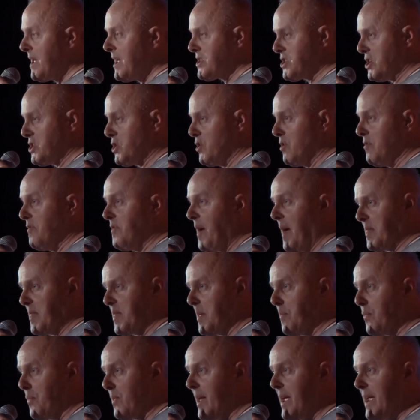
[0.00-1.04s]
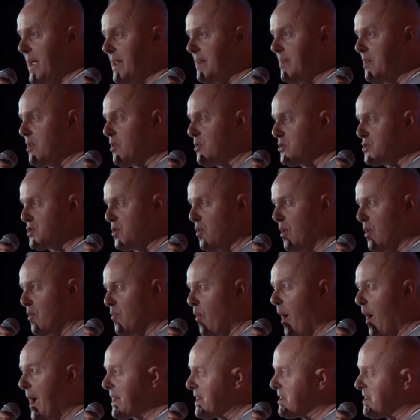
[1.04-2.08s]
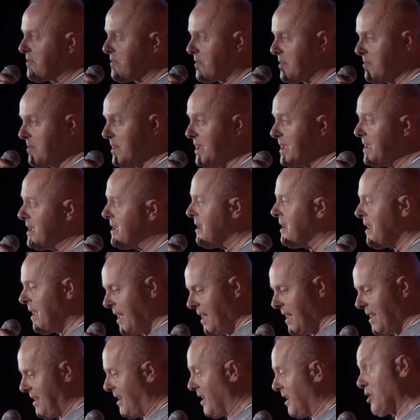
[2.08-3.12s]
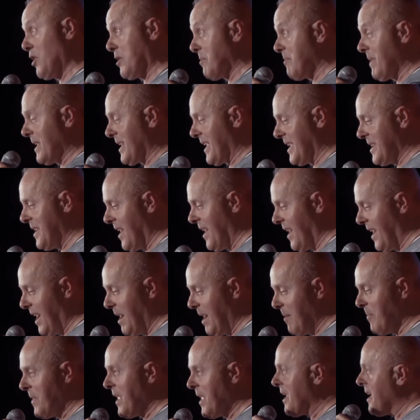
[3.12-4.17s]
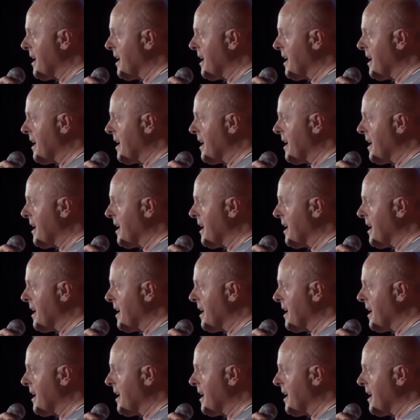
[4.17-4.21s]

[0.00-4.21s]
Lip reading: Did you invent the plane? Because you're right for me. I got a million.